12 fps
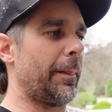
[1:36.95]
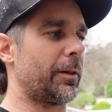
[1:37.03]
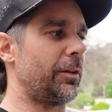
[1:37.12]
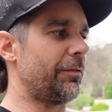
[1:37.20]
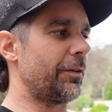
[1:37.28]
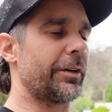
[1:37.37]

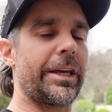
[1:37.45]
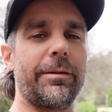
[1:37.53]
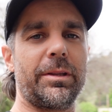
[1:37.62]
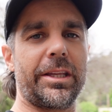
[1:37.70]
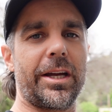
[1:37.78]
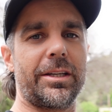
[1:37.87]
Clifford gave
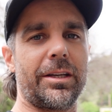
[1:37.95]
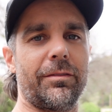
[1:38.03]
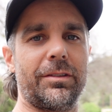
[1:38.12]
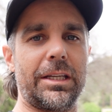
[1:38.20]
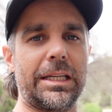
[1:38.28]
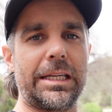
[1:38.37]
me the idea
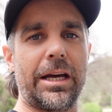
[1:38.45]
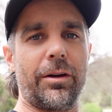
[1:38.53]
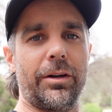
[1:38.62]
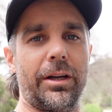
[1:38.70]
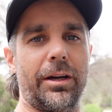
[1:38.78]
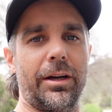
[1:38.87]
of digging
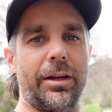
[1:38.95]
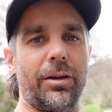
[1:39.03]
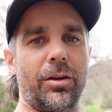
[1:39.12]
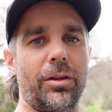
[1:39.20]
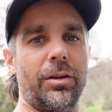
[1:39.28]
out a